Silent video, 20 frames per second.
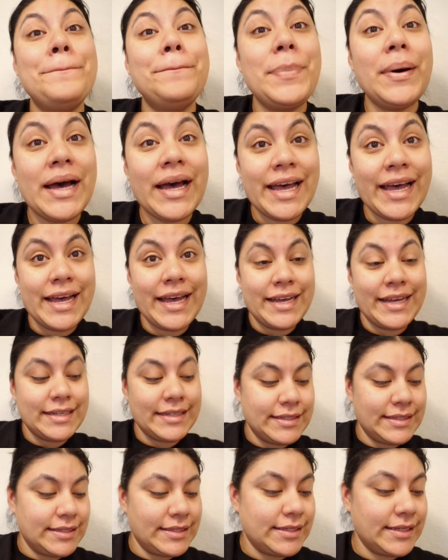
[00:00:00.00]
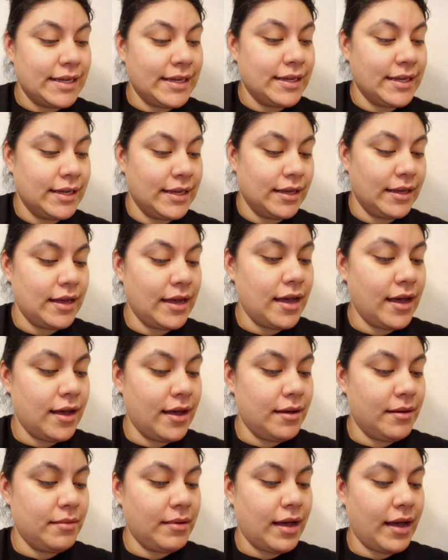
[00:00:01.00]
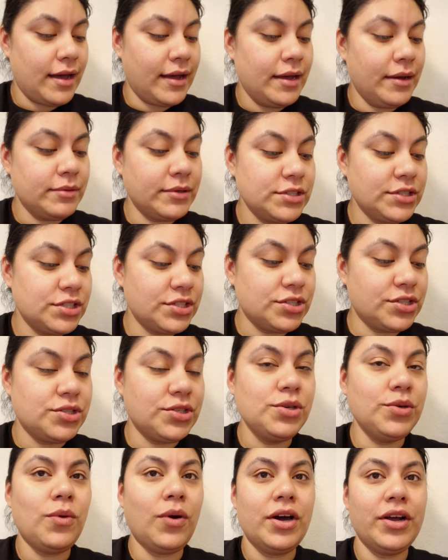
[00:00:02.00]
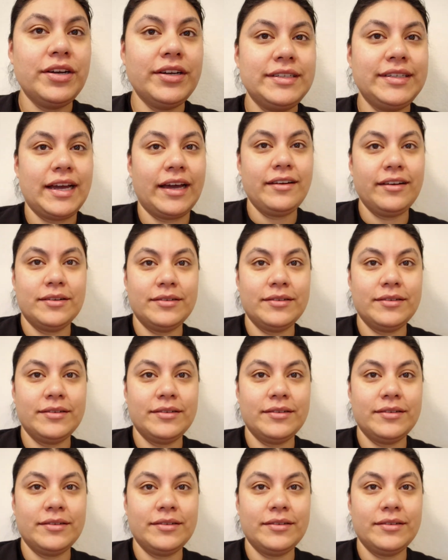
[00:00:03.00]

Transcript: but it was just too watered down.